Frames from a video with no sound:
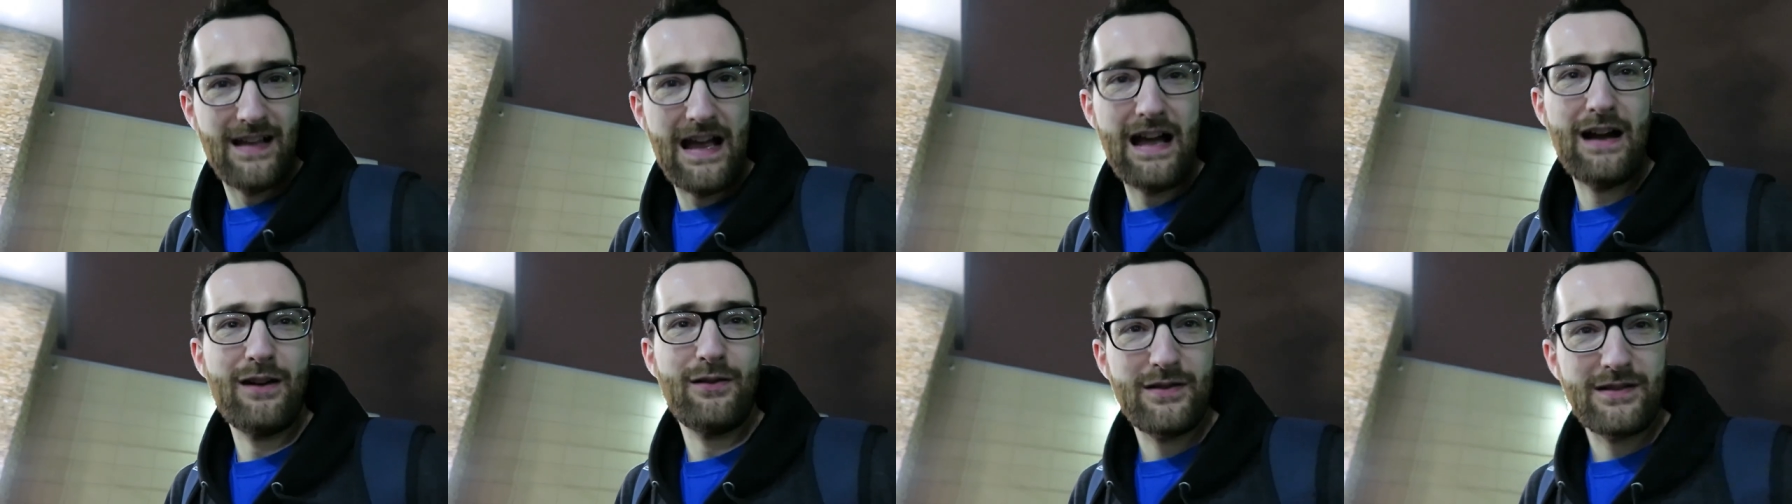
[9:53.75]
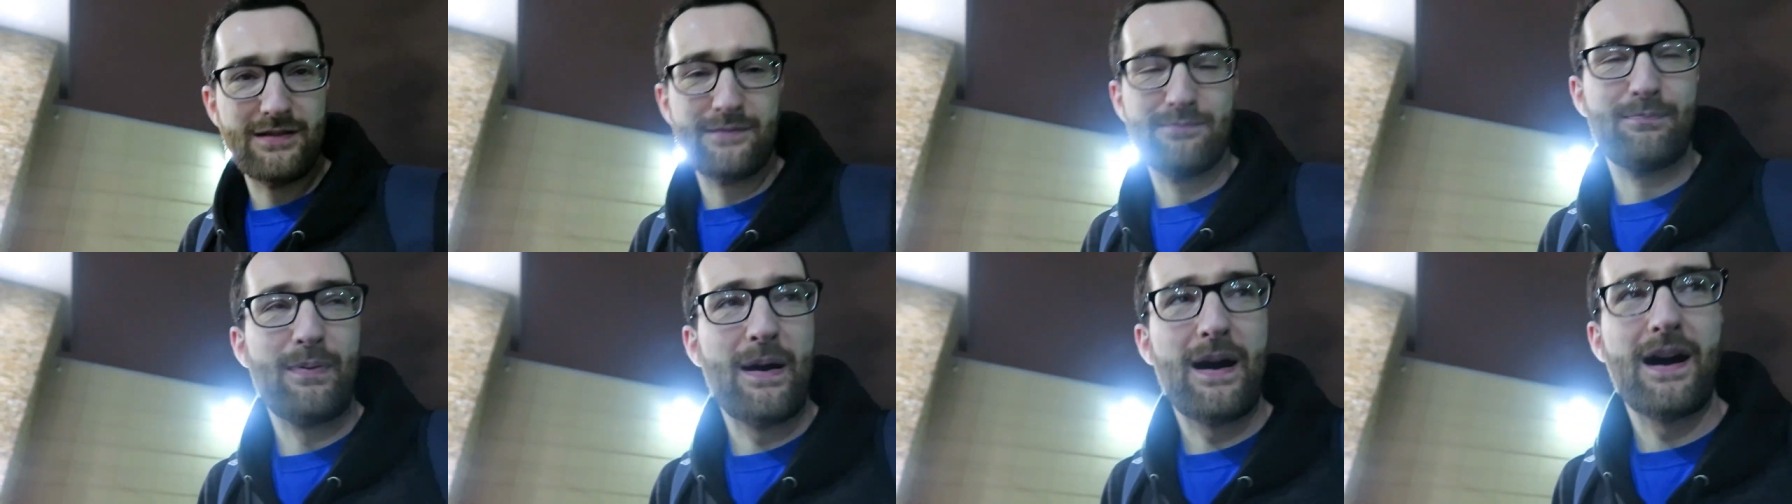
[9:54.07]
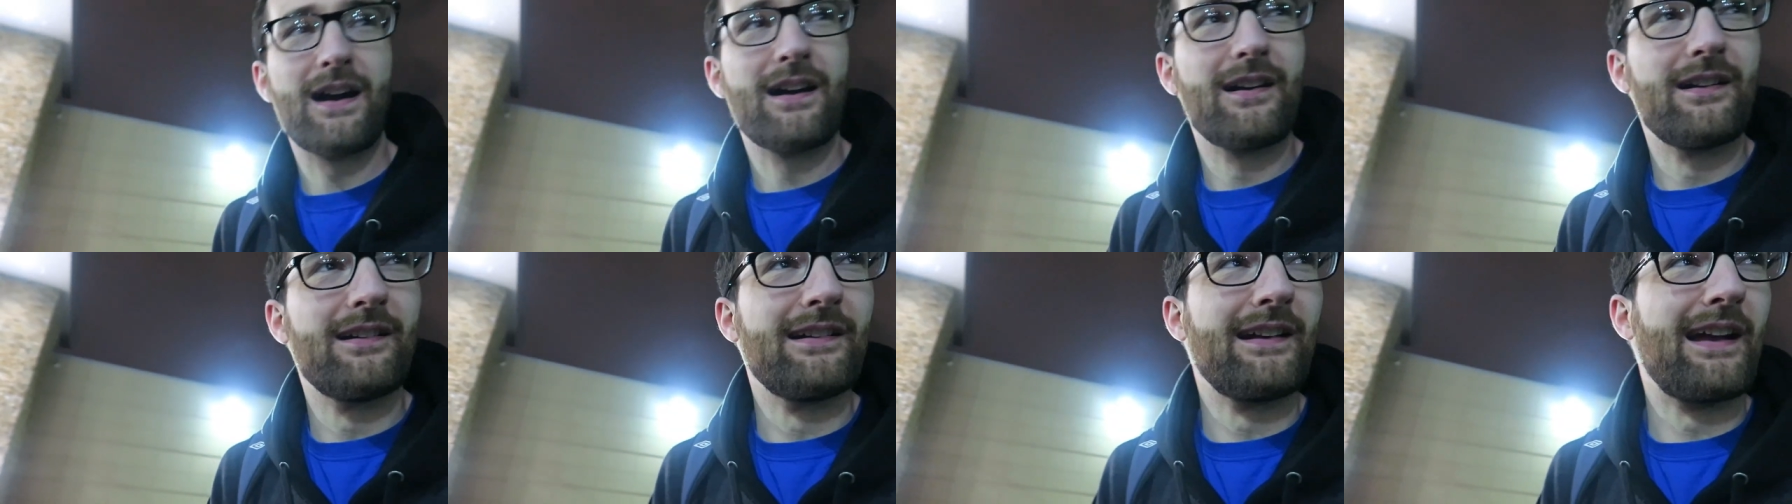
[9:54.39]
I was
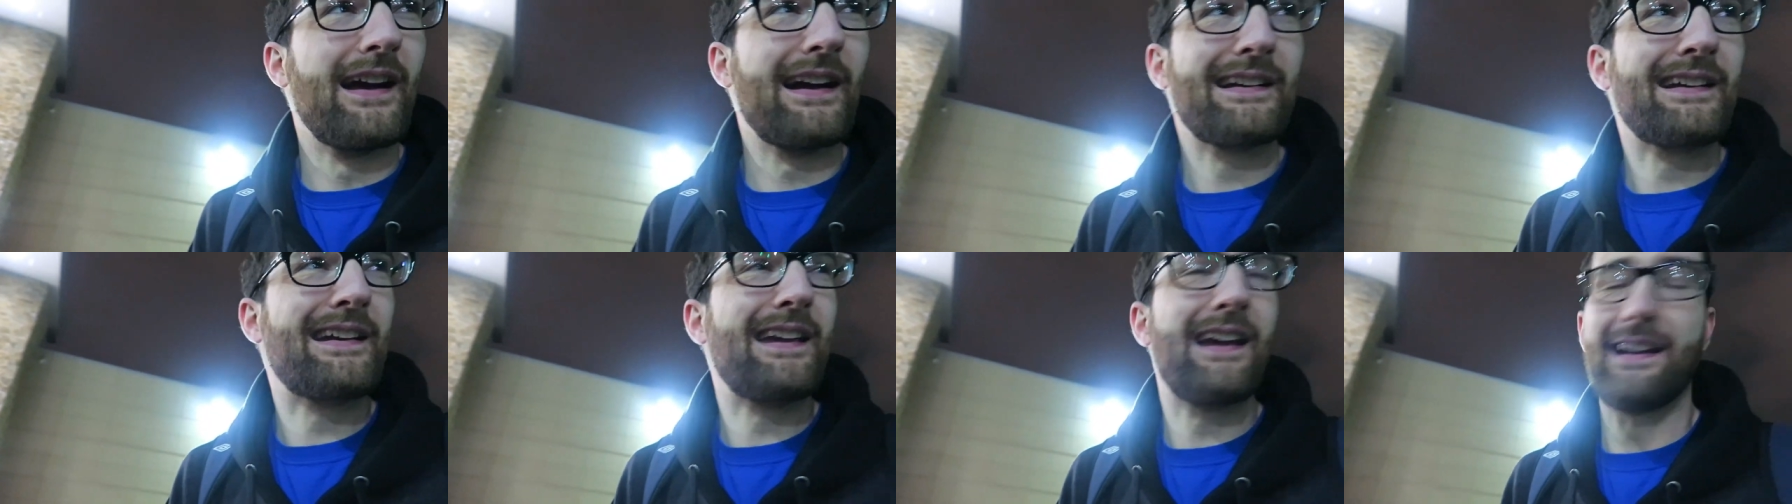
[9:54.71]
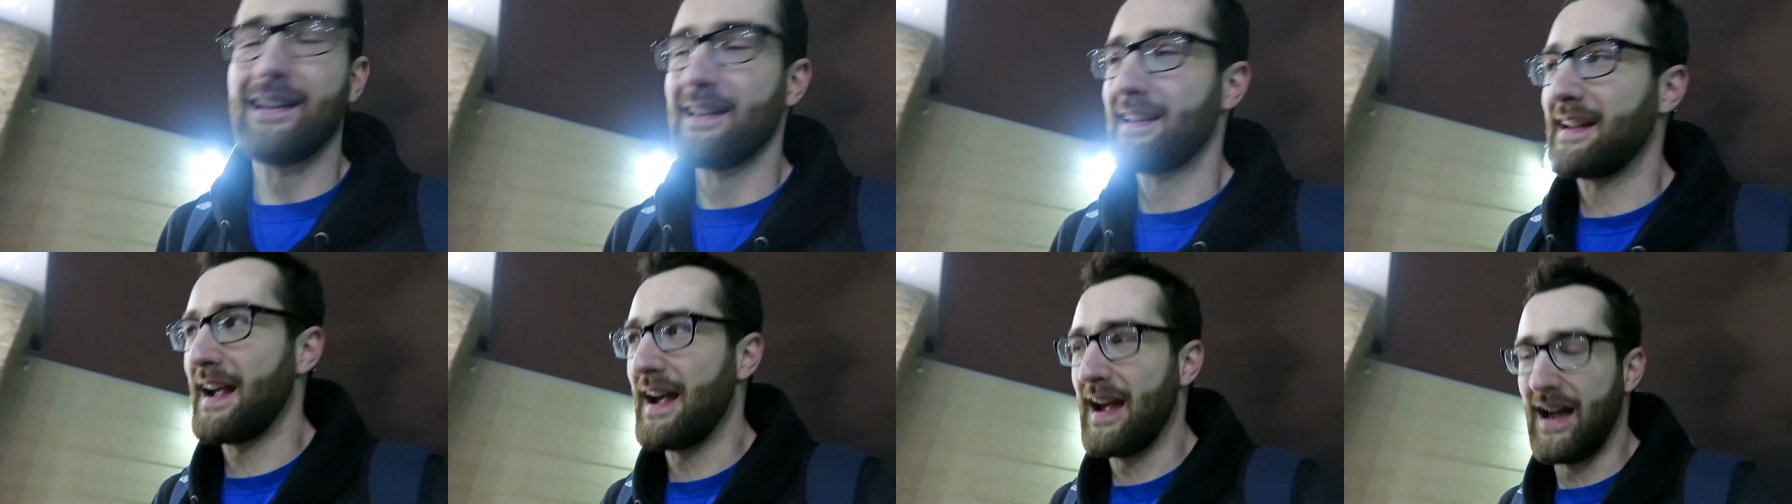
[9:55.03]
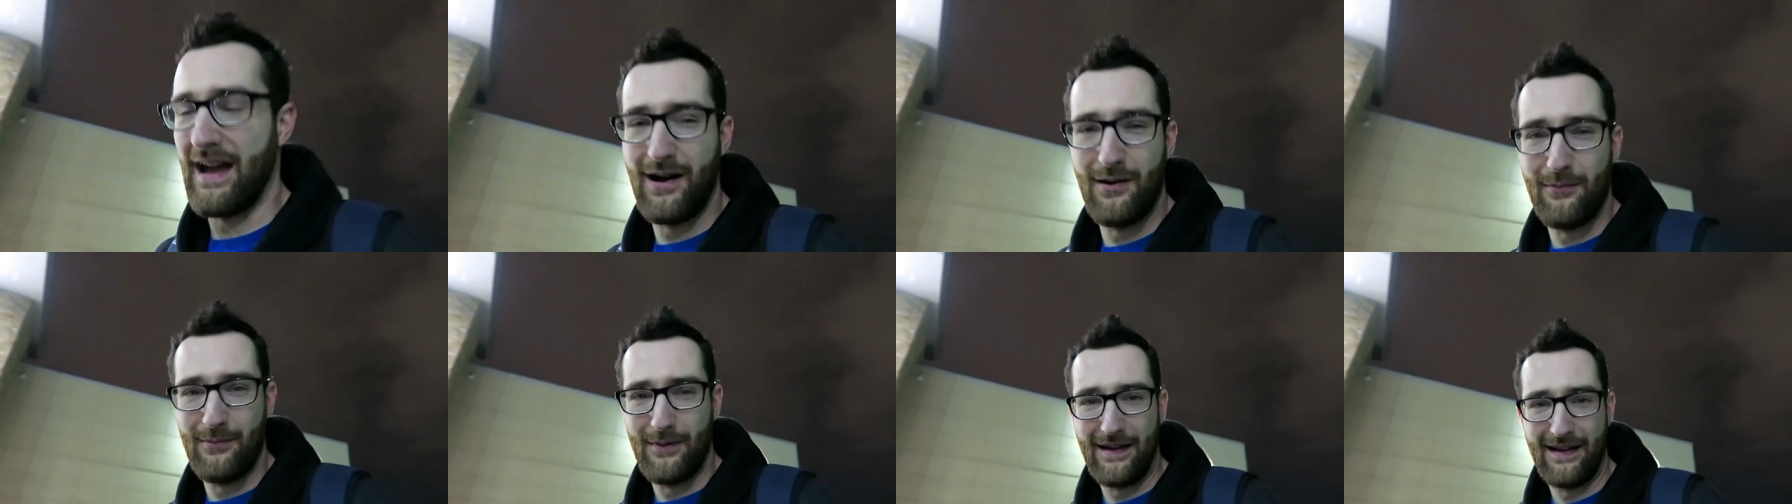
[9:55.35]
smiling. I can't
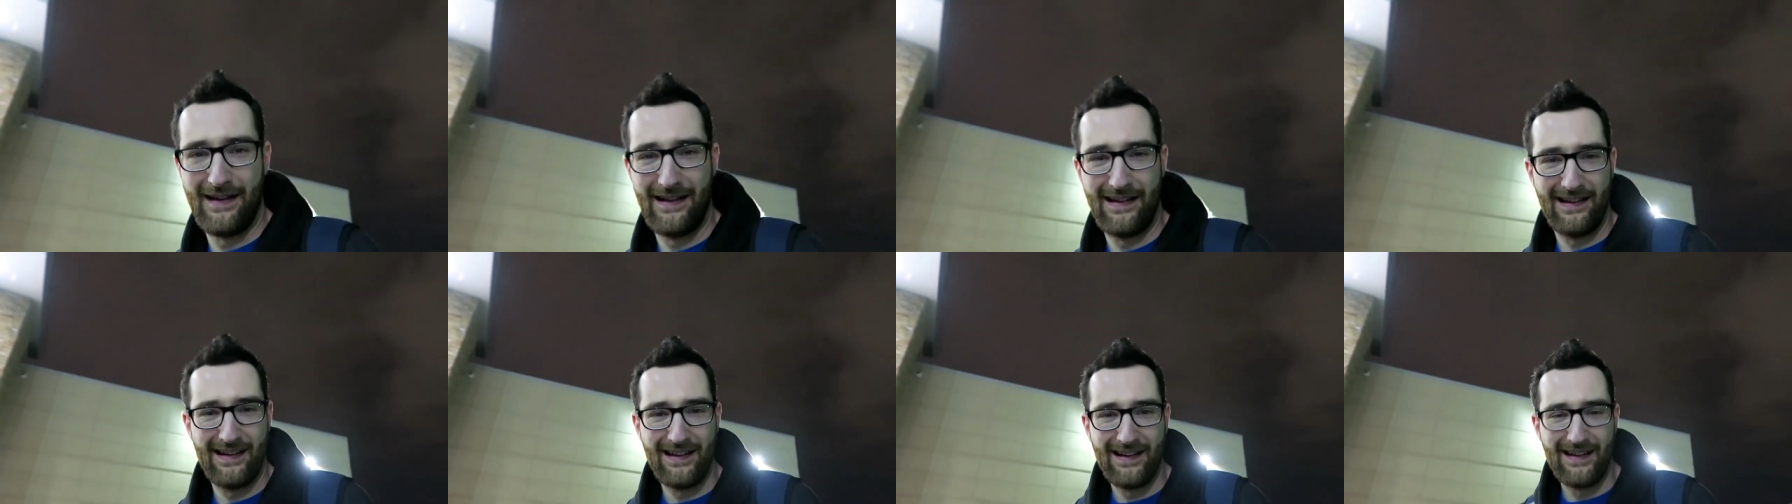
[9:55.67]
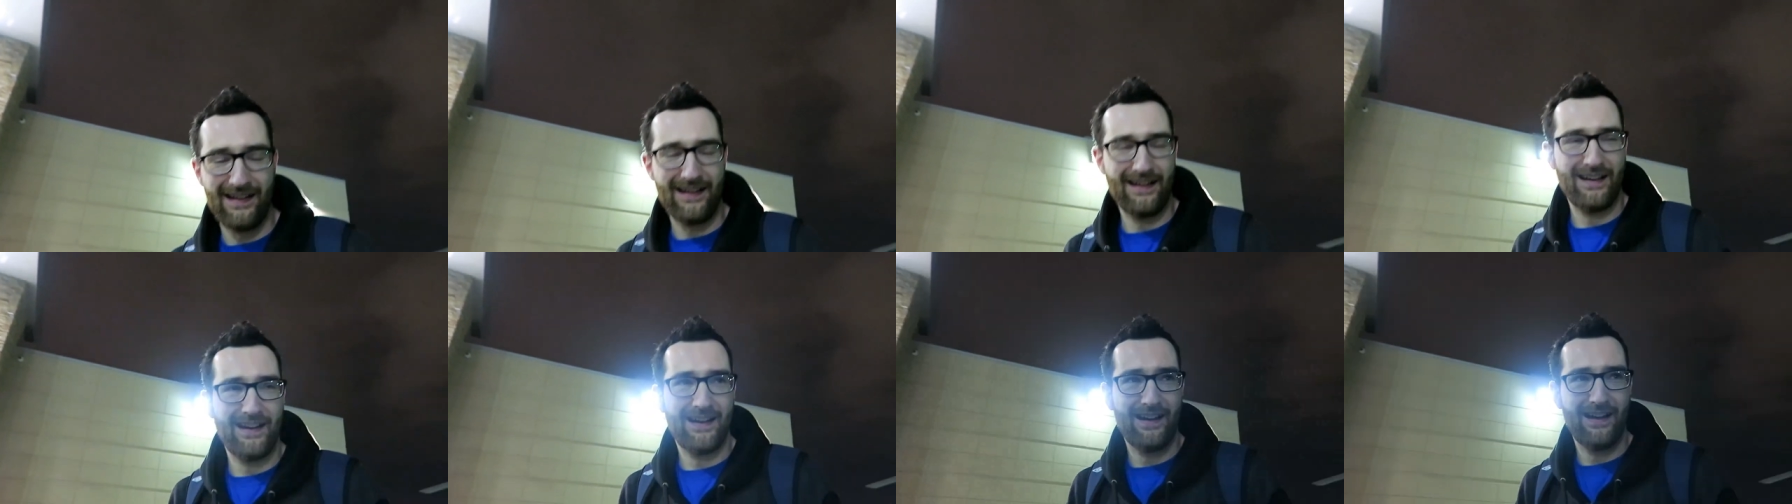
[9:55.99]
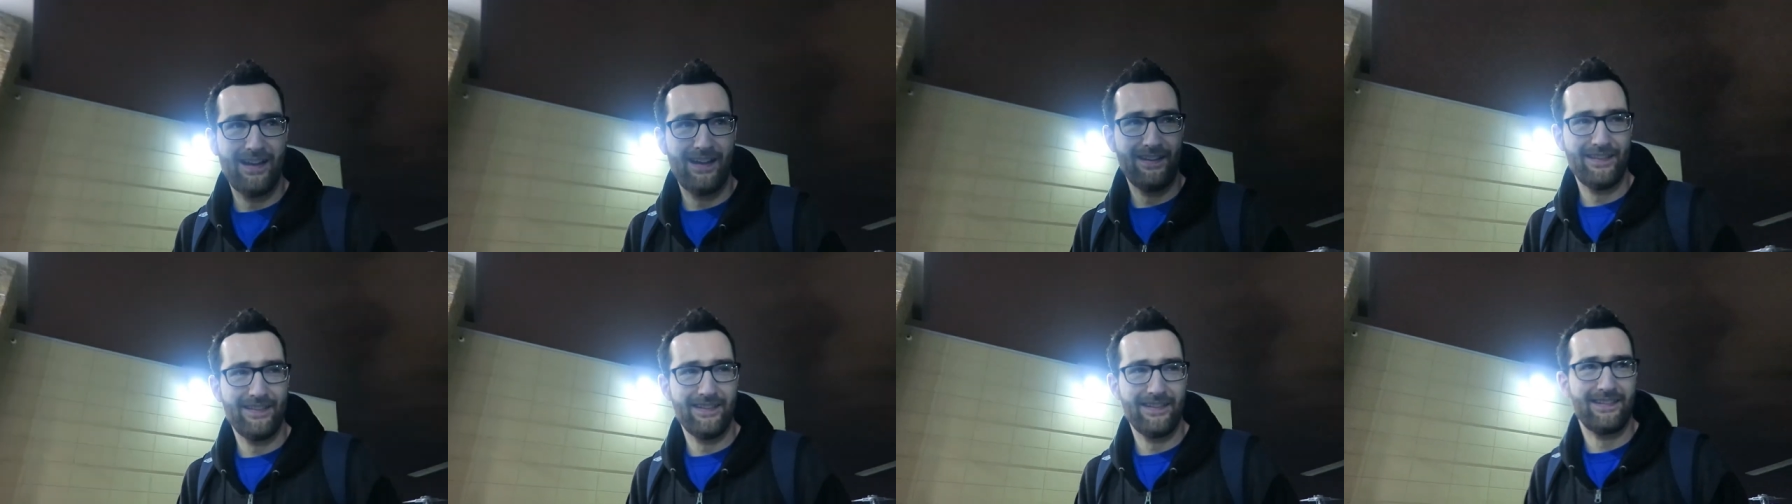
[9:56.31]
help that.
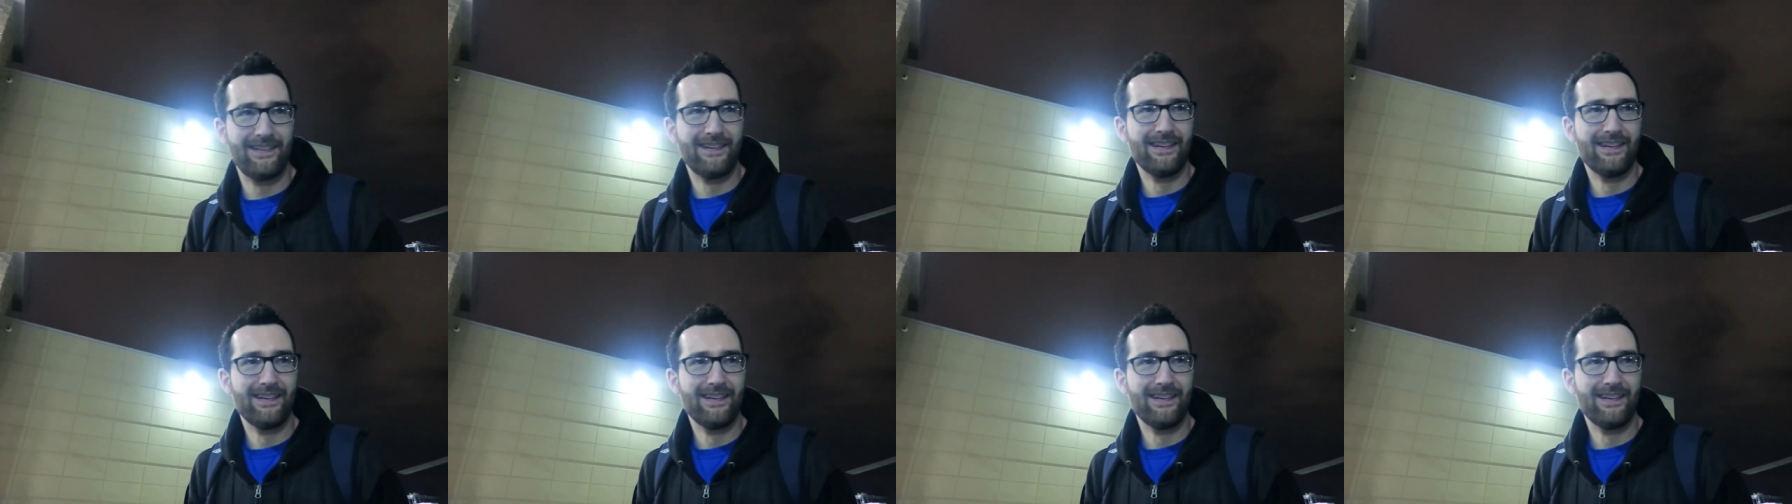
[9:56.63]
Um,